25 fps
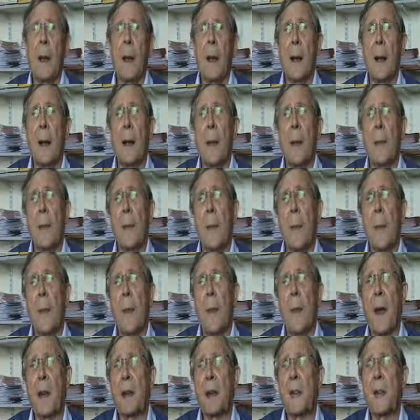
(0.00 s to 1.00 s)

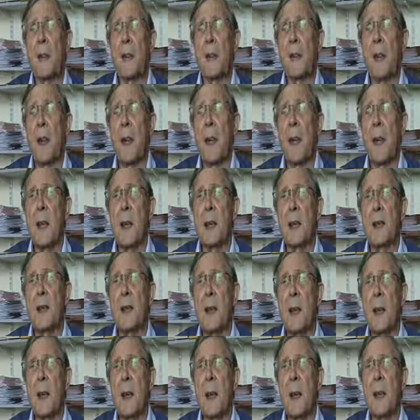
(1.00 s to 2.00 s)
That is to say,
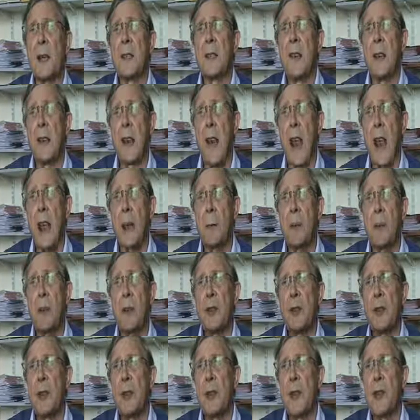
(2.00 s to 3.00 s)
it's a
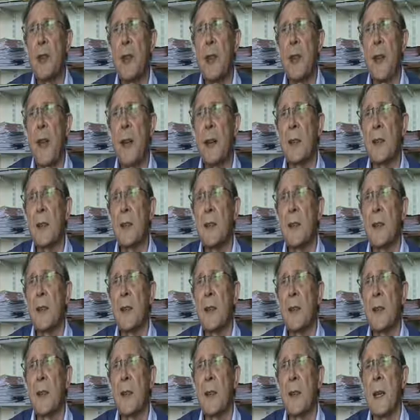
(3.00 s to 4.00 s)
language teaching
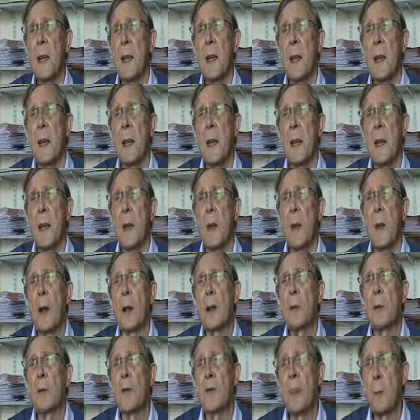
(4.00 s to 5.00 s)
activity
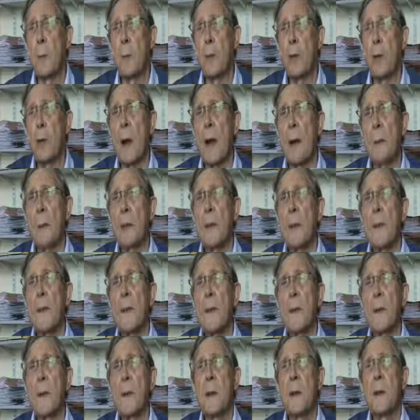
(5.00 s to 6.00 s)
where there is a primary
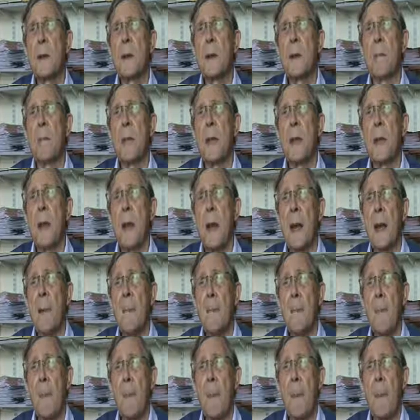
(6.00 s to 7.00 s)
focus on
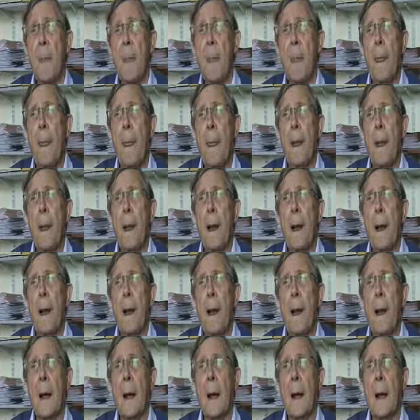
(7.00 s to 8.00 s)
meaning,
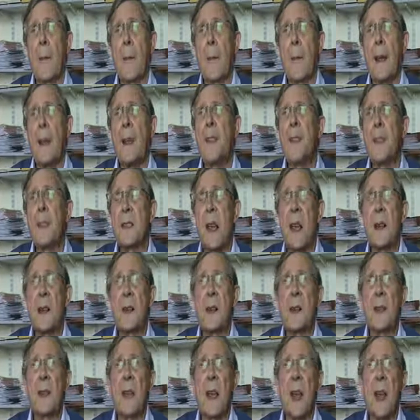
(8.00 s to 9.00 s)
in the
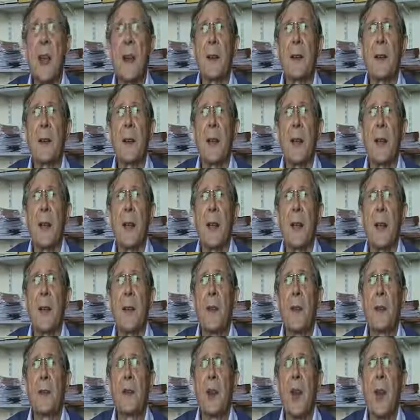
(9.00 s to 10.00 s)
sense that
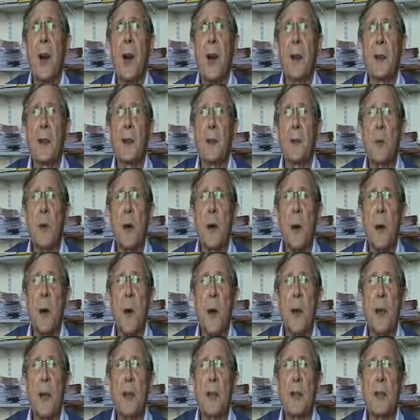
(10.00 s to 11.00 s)
the task
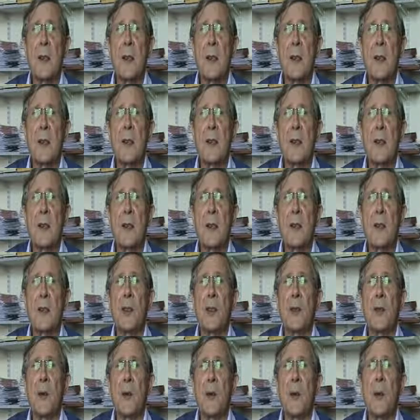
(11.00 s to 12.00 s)
requires
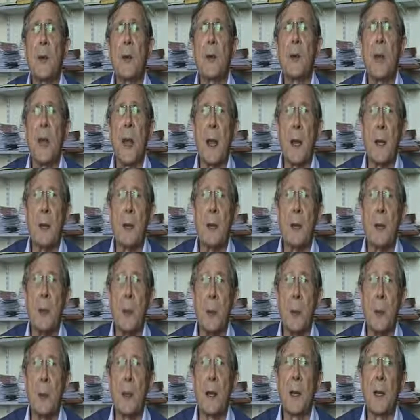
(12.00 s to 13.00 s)
learners to create
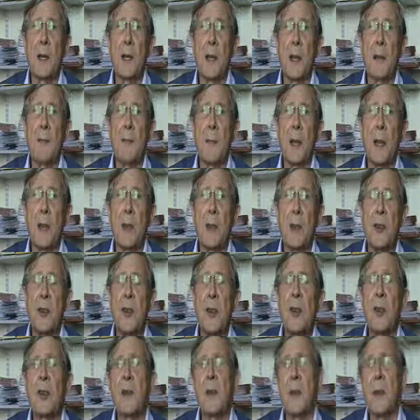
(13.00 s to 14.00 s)
communicative
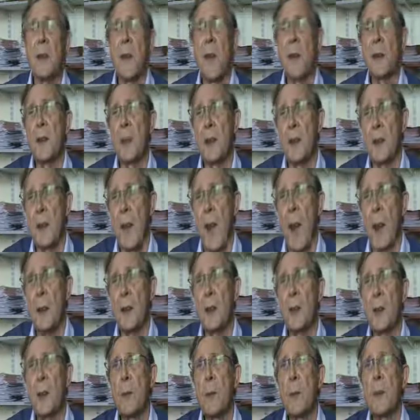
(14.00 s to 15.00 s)
messages and
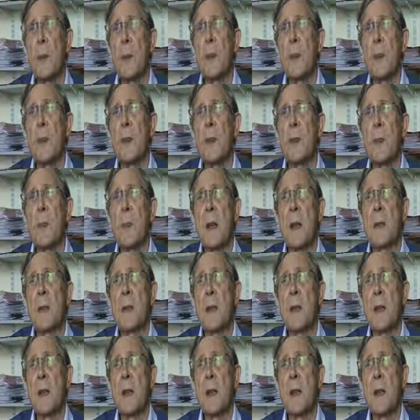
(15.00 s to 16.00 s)
understand communicative
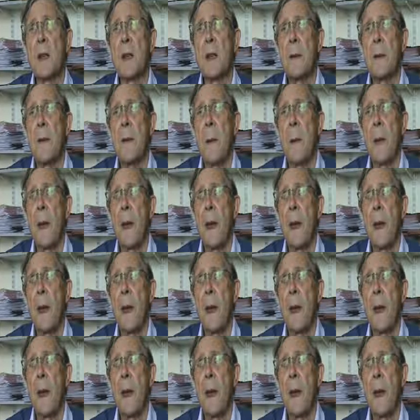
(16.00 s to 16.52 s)
messages.